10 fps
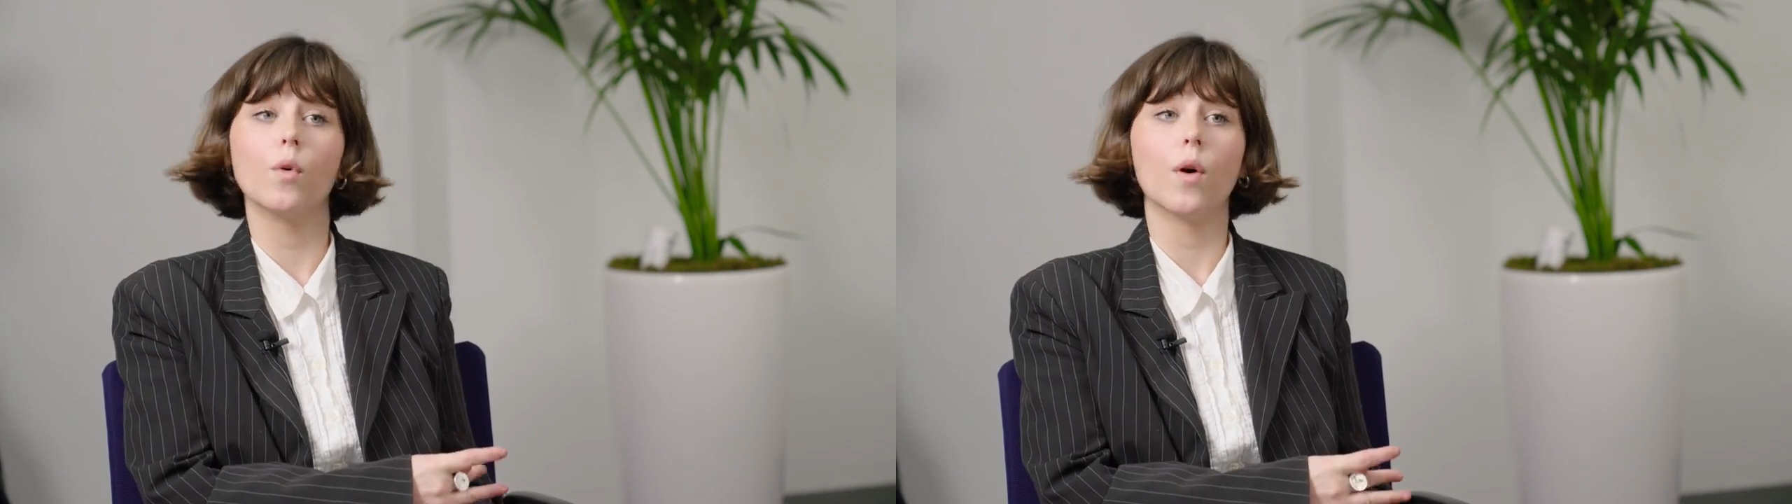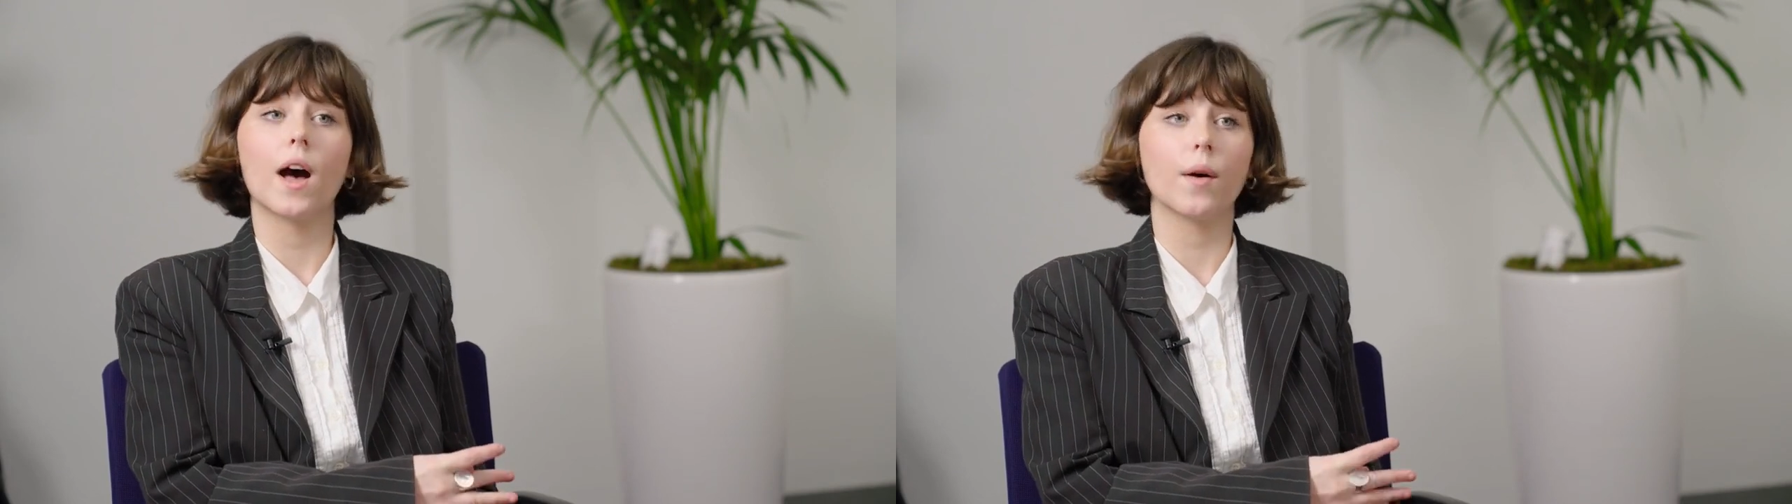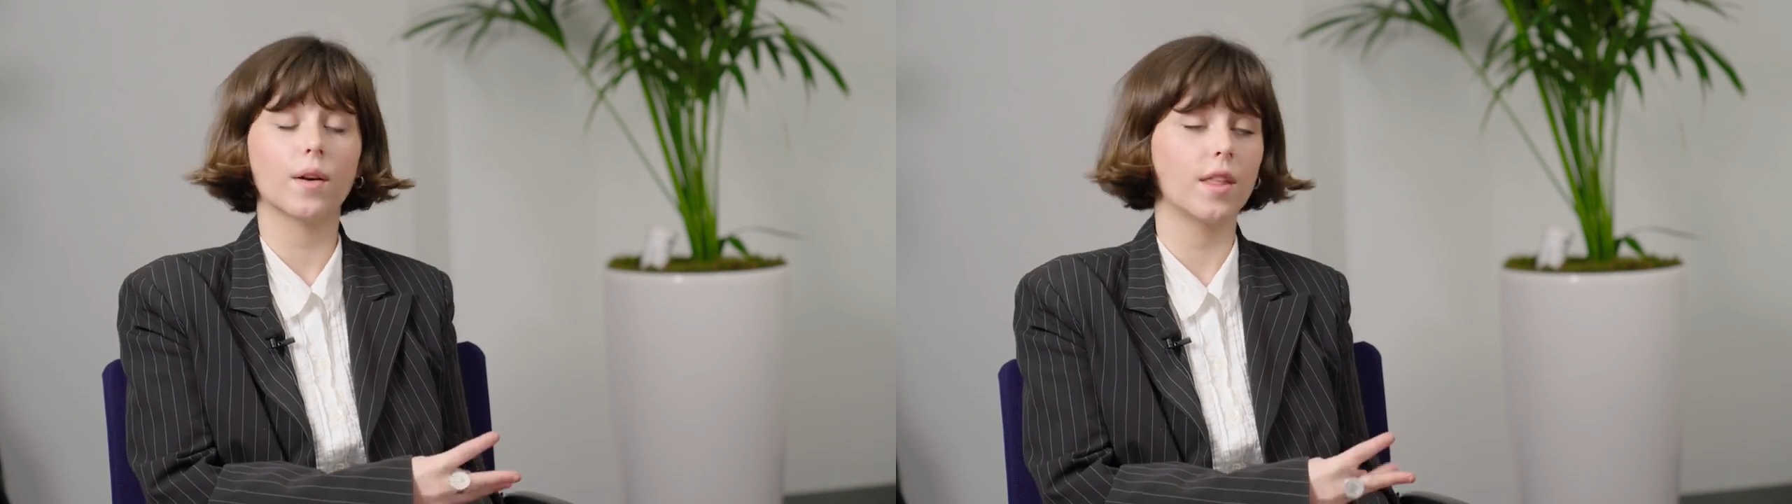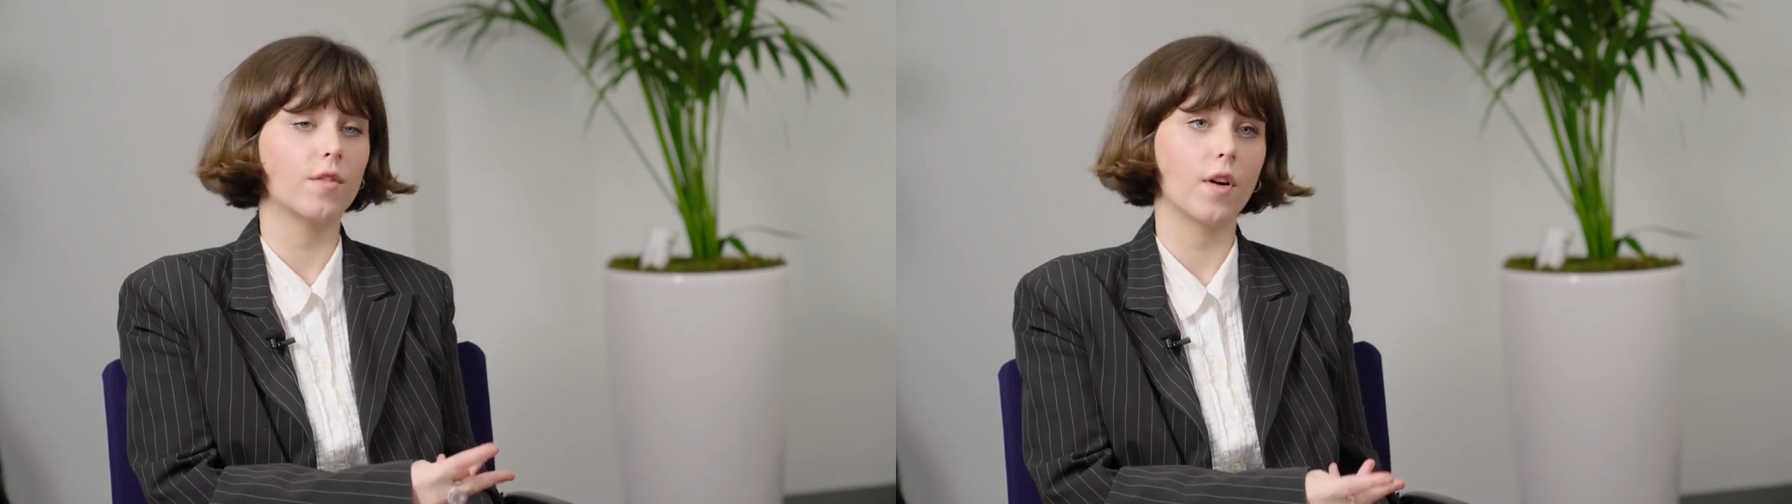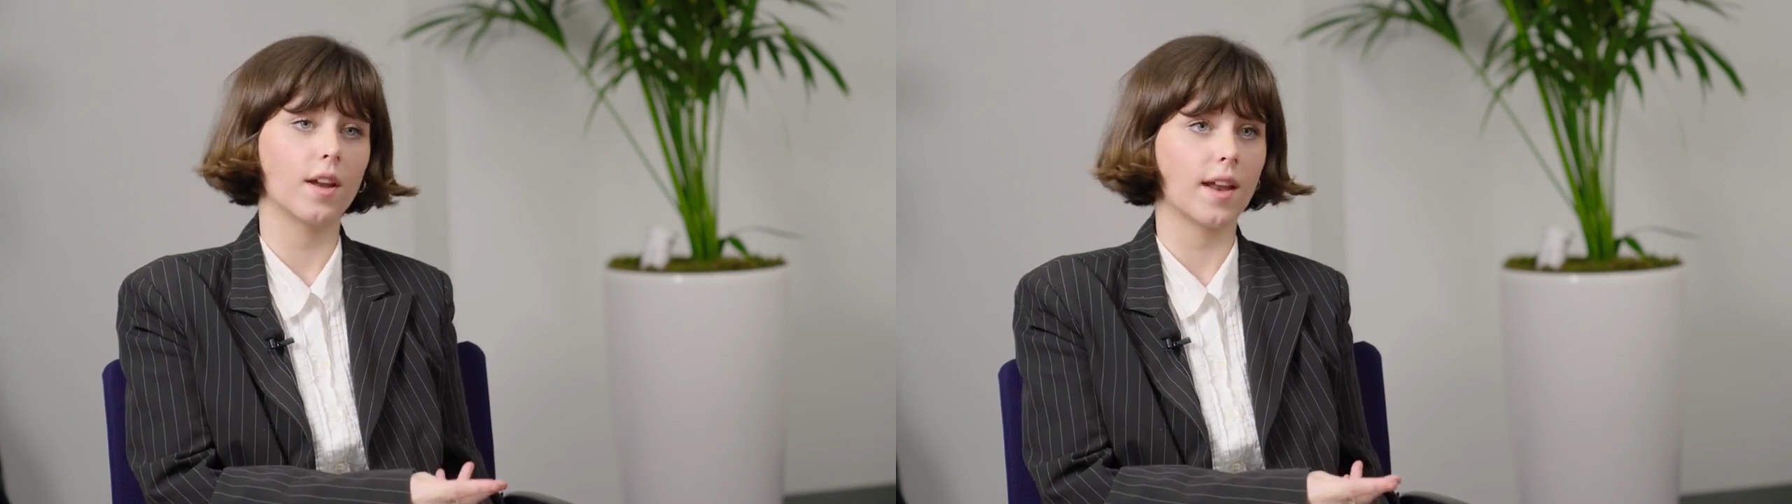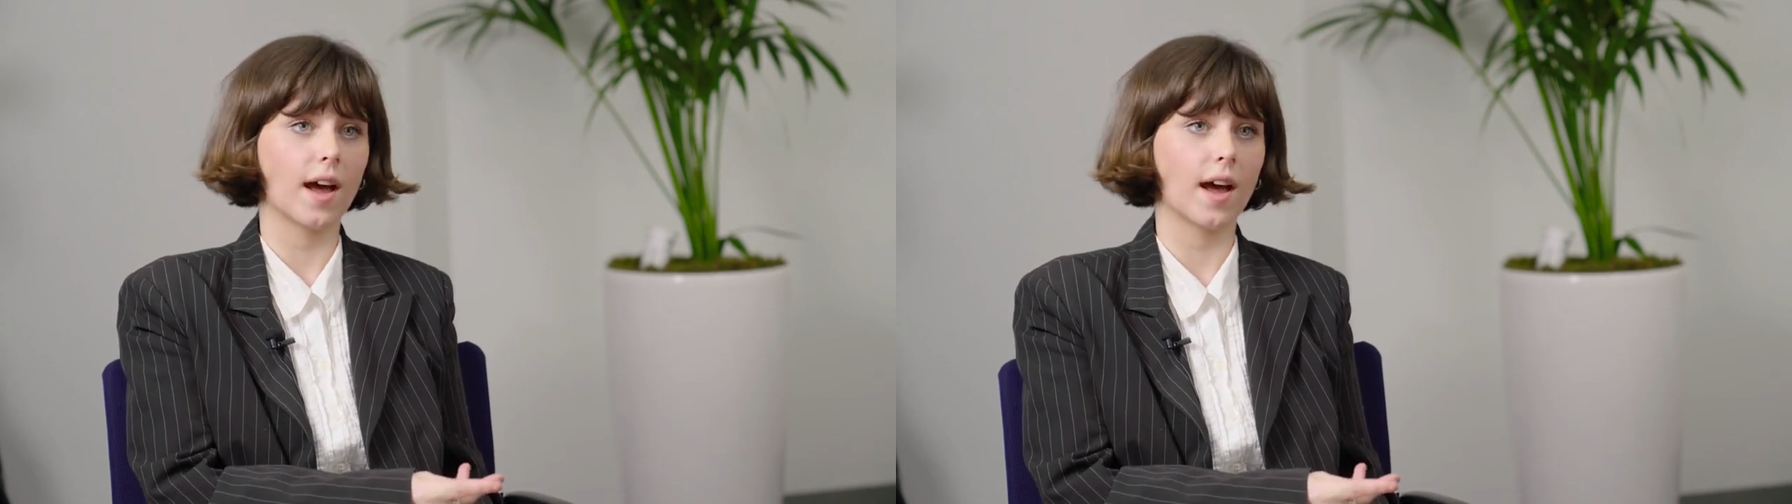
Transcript: how can they find out